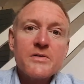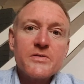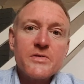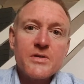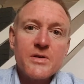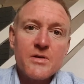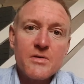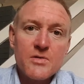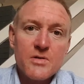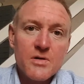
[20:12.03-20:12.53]

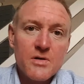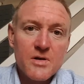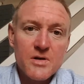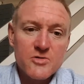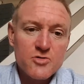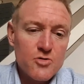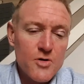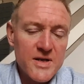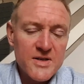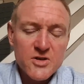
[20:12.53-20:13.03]
You know, I
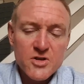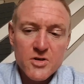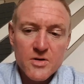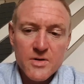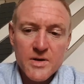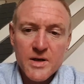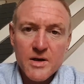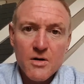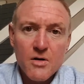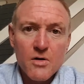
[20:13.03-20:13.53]
dread
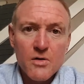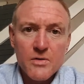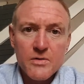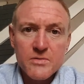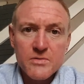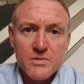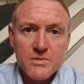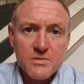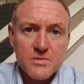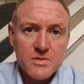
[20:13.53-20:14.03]
turning
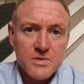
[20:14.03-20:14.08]
on